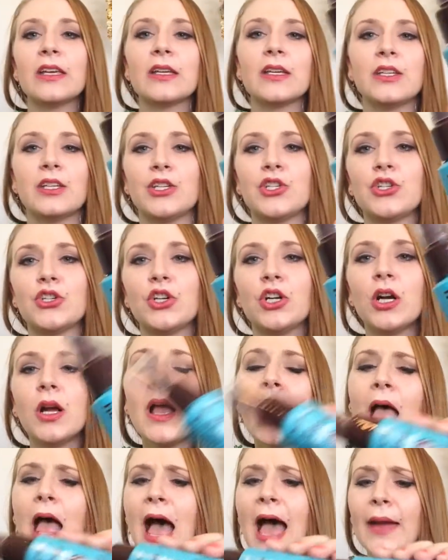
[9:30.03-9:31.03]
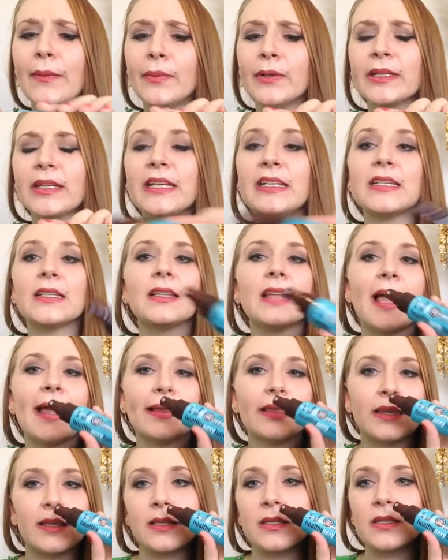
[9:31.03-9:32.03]
Conditioner. I really did
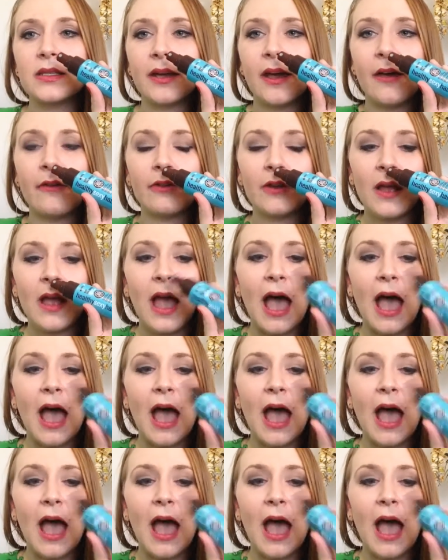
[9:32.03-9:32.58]
like this stuff.